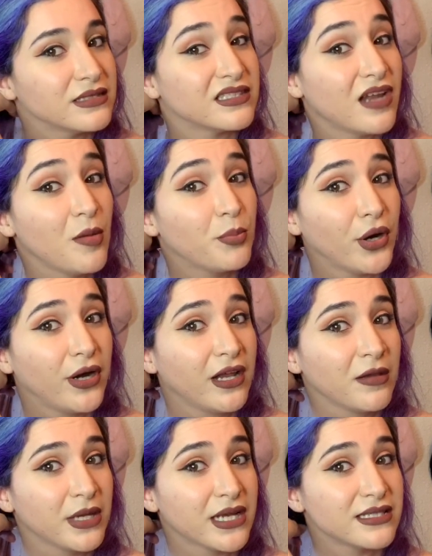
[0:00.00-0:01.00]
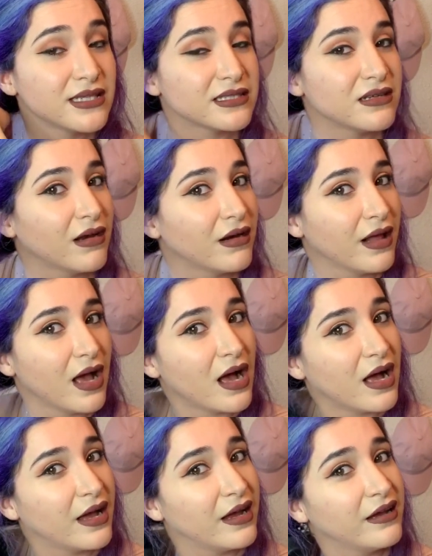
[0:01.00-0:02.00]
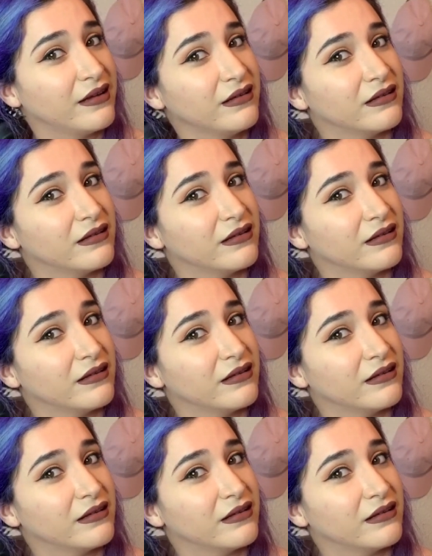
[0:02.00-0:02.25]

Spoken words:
not burning because it's not on high.